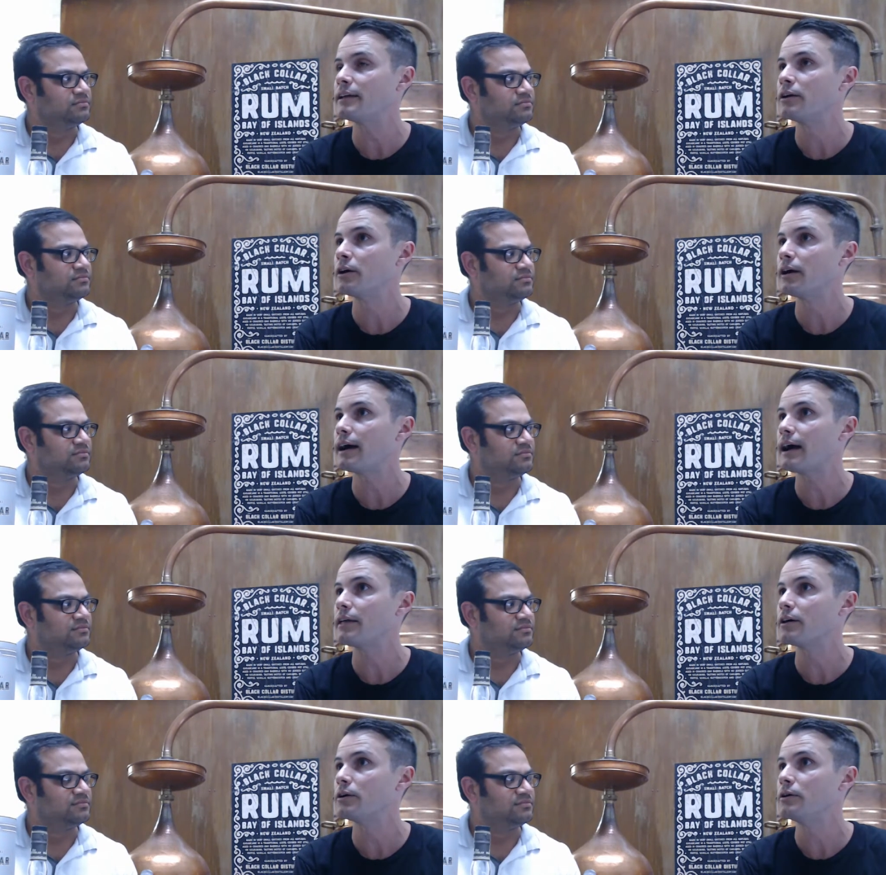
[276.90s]
Speaker 1: know
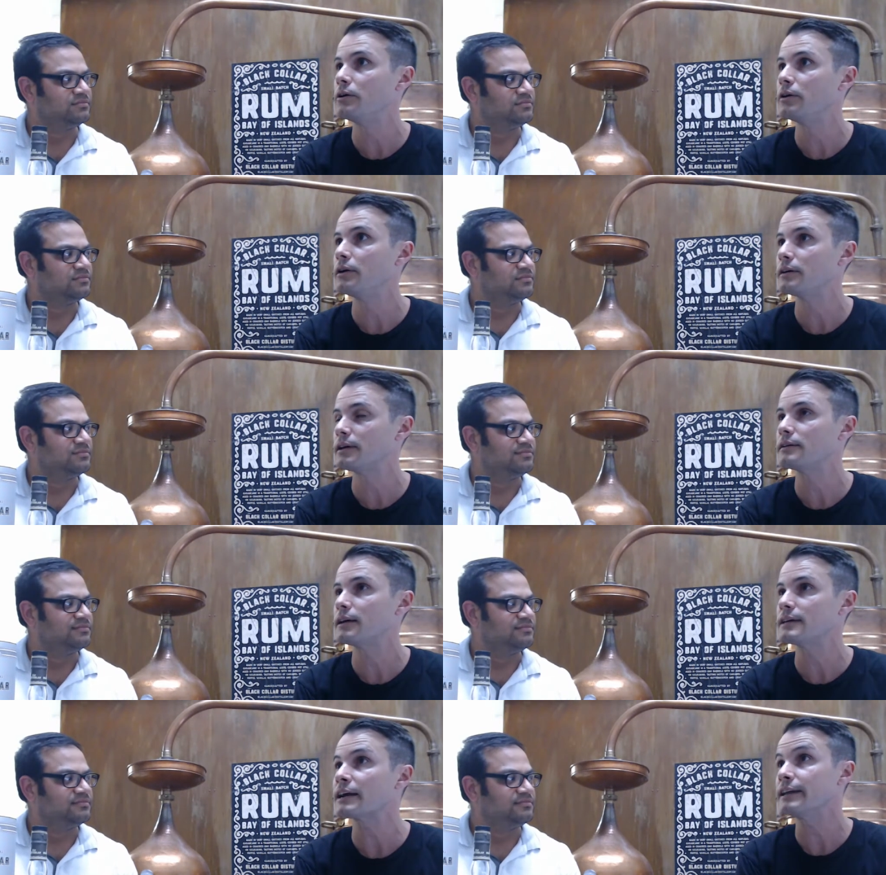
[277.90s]
though
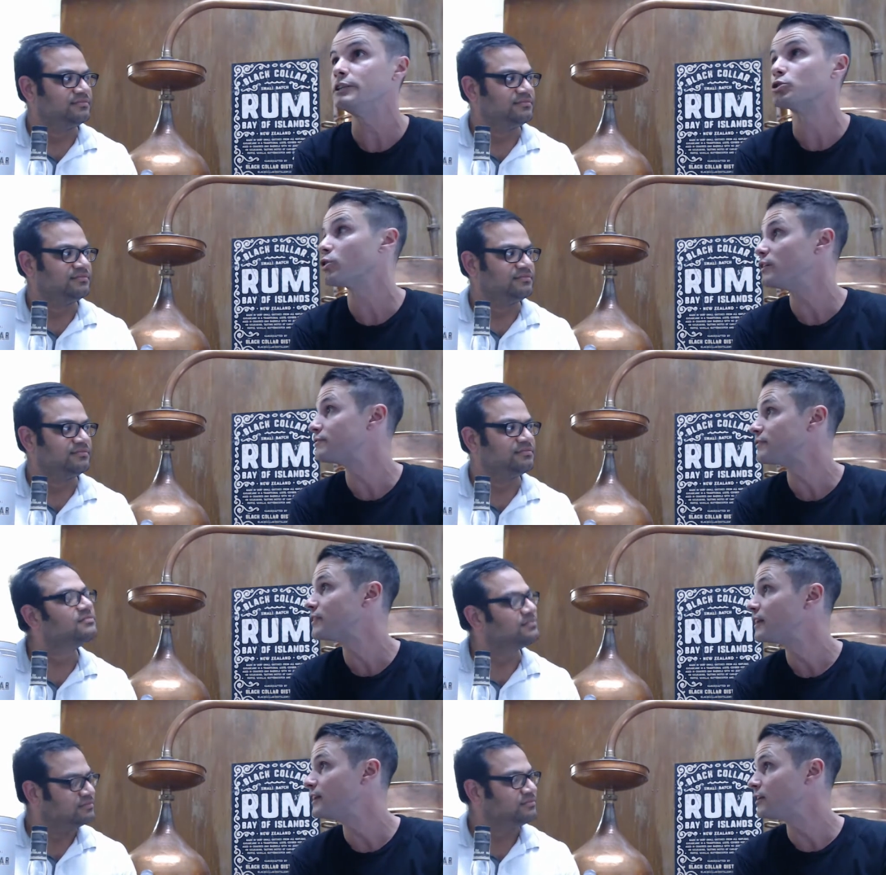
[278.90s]
a key drive
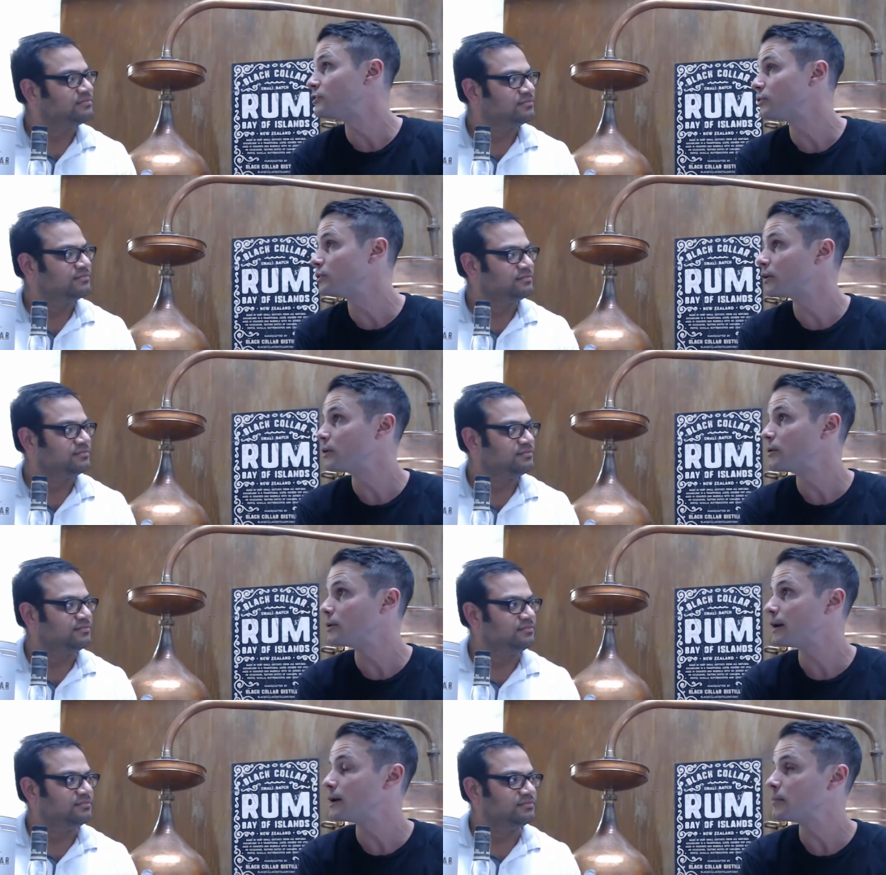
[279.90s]
you know to
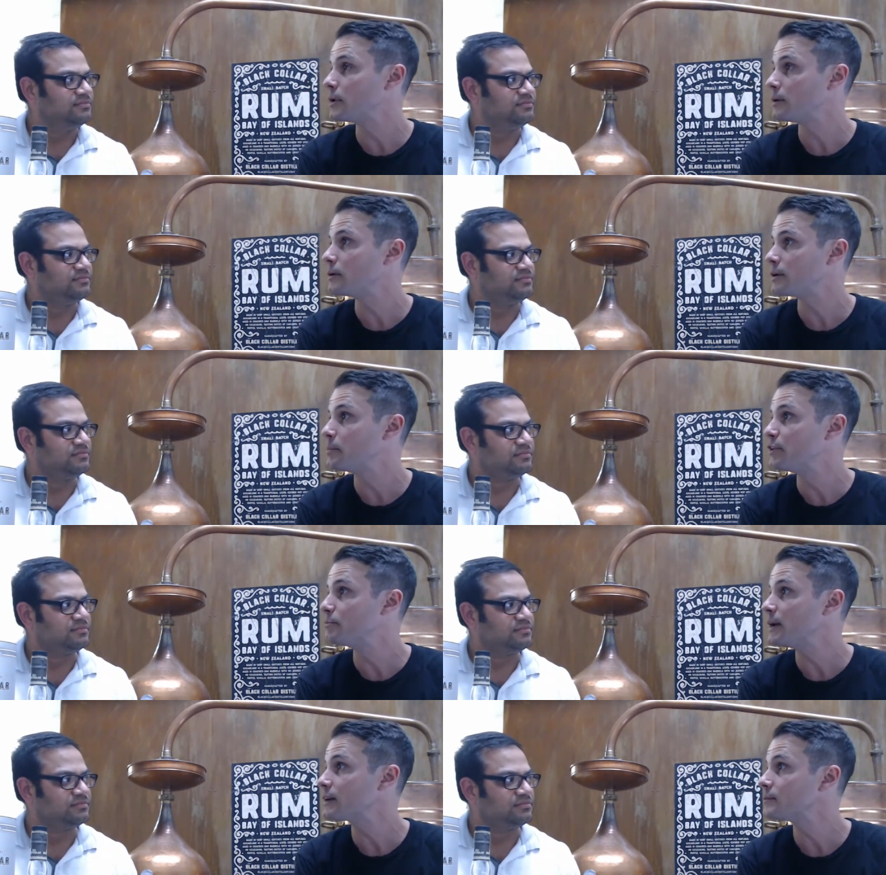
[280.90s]
though um,
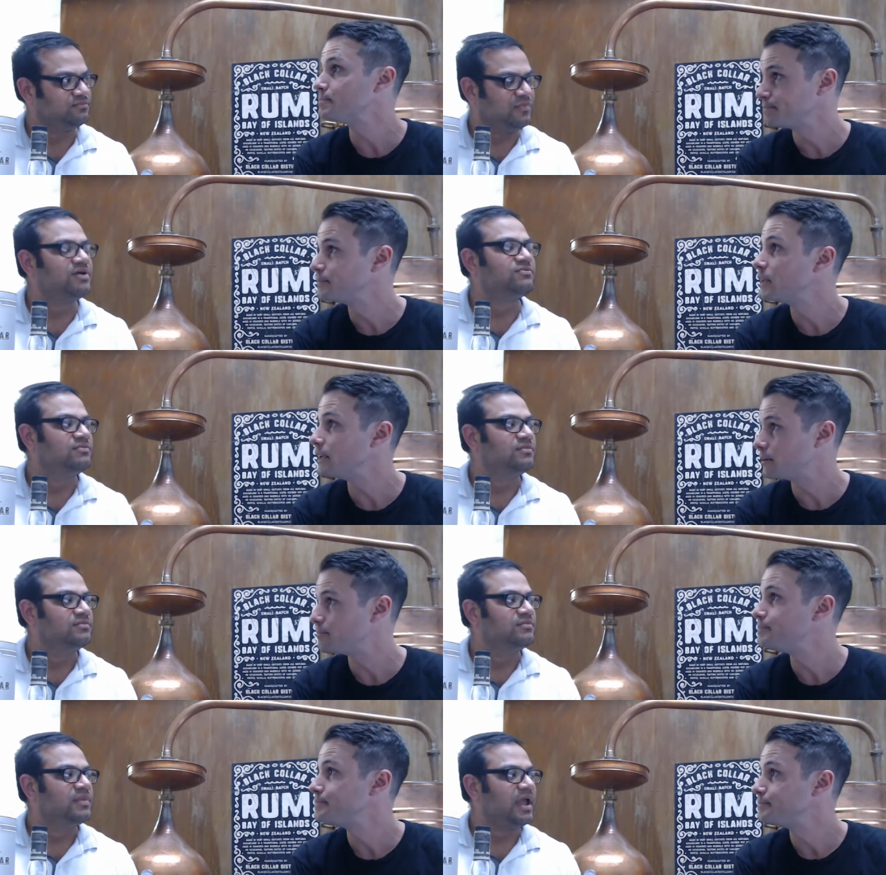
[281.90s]
move back. Well, yeah.
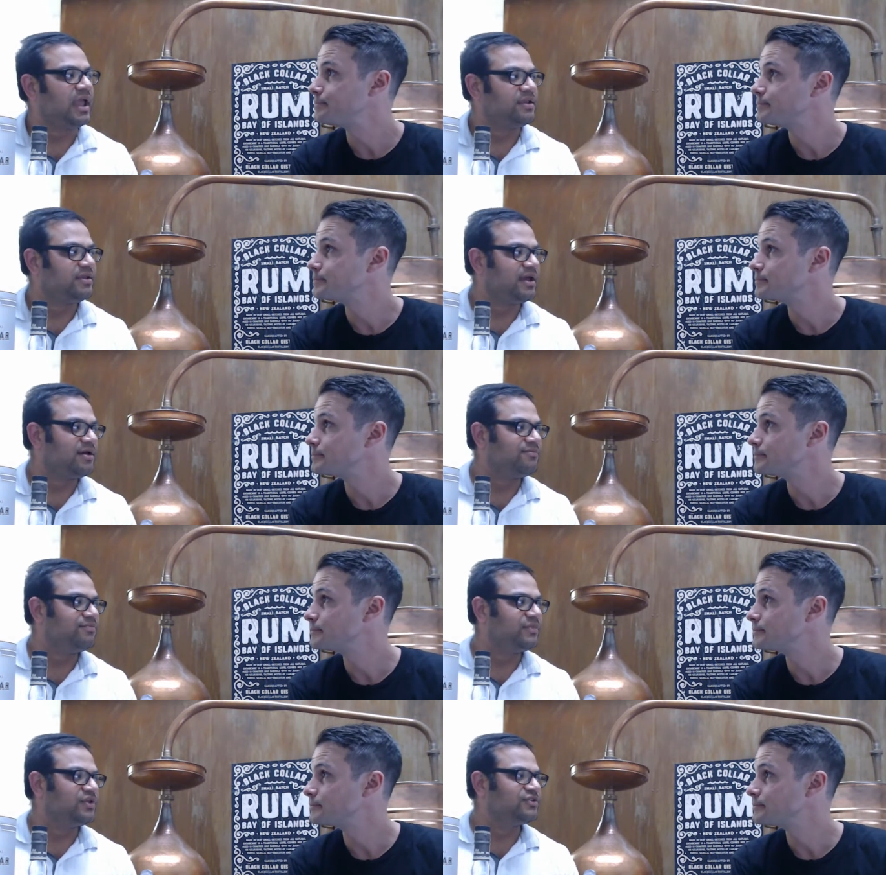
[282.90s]
Speaker 2: And
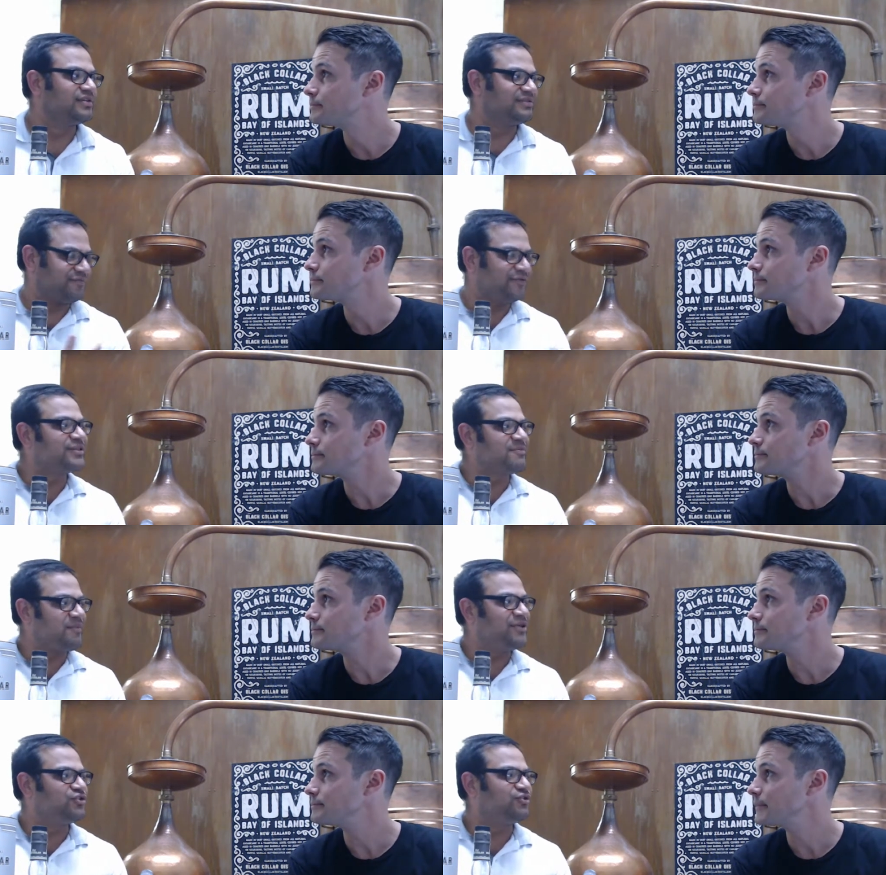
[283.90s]
because um, the first time I
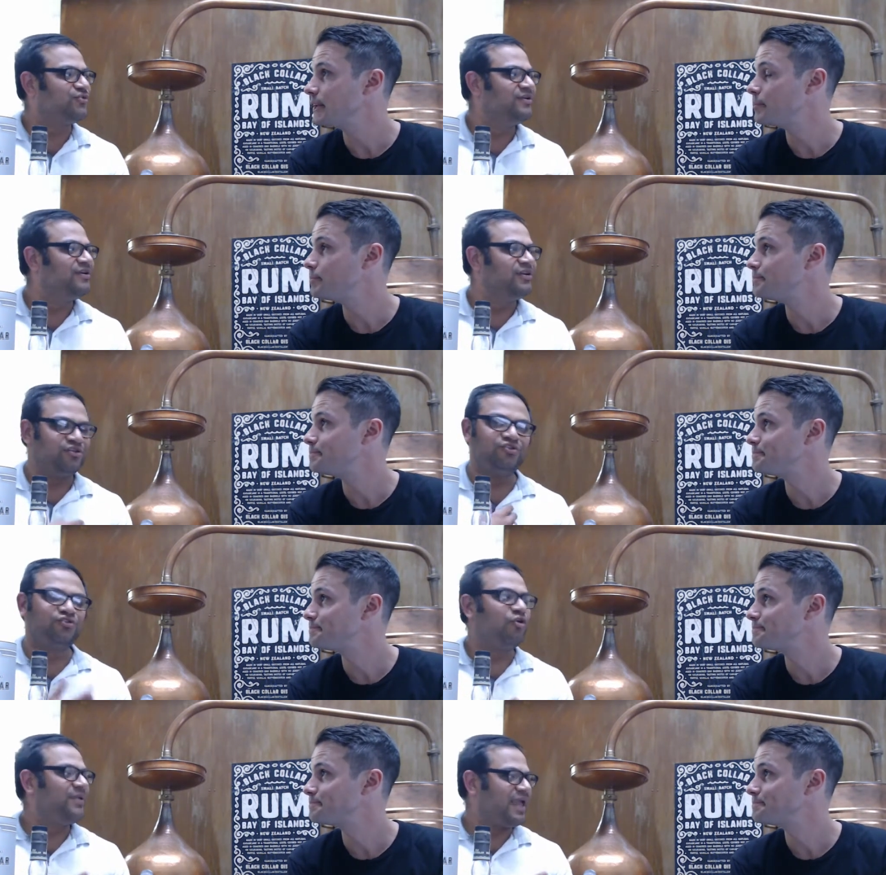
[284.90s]
met you, yep. you
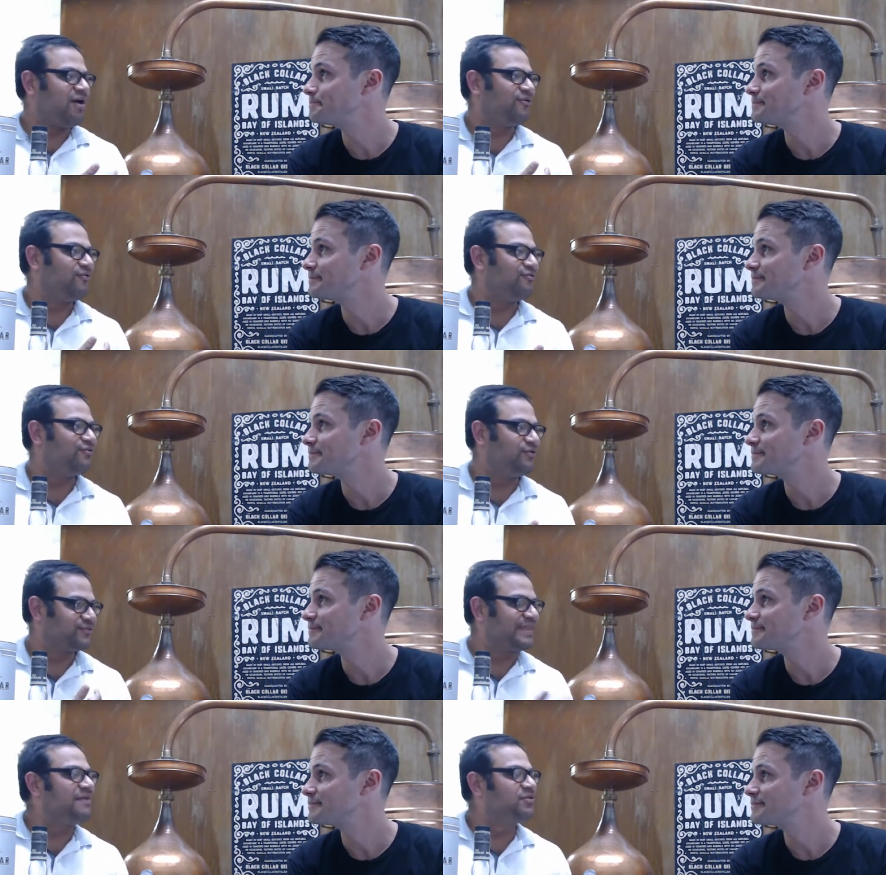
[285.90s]
told me how you've
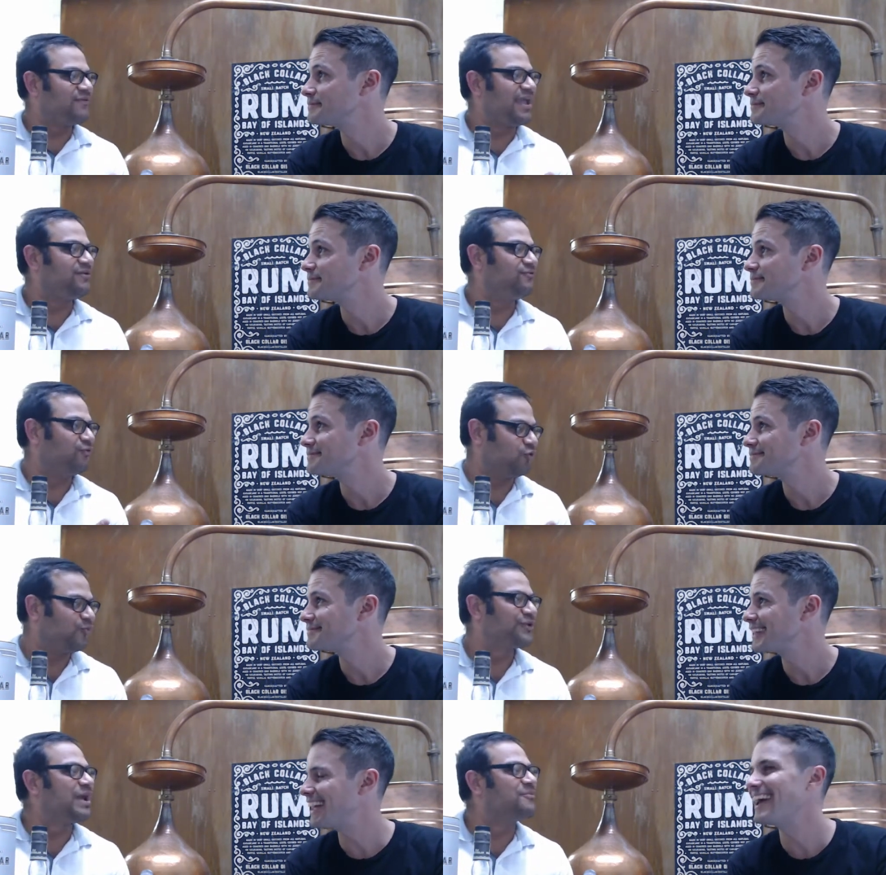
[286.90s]
slaved away for
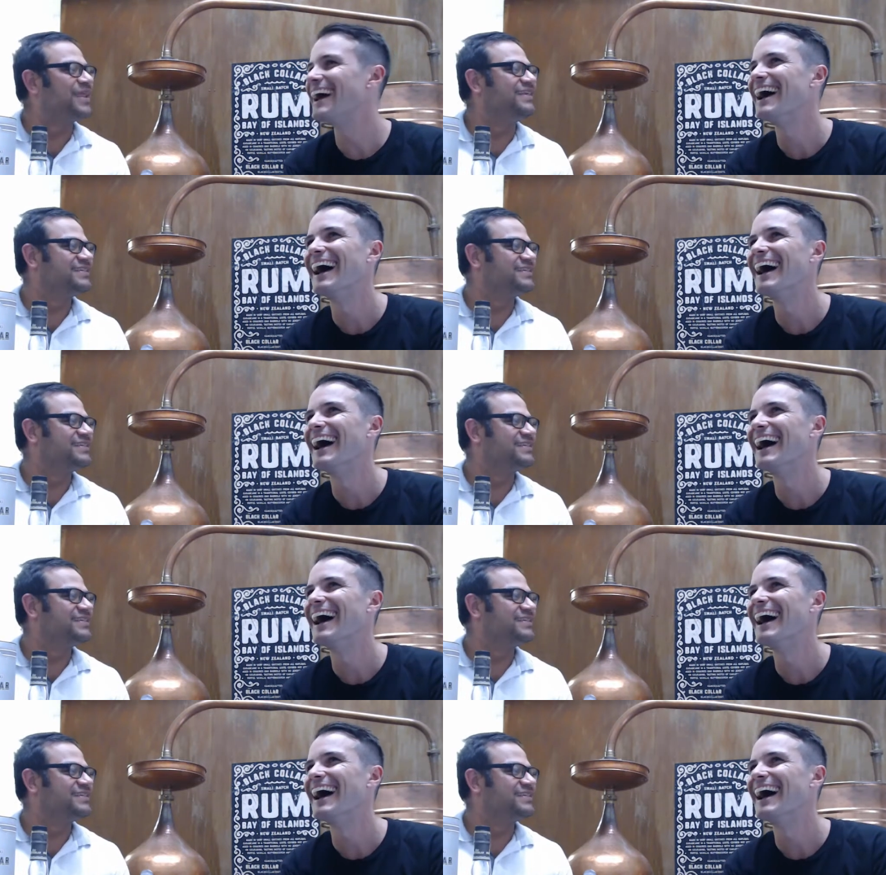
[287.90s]
corporate companies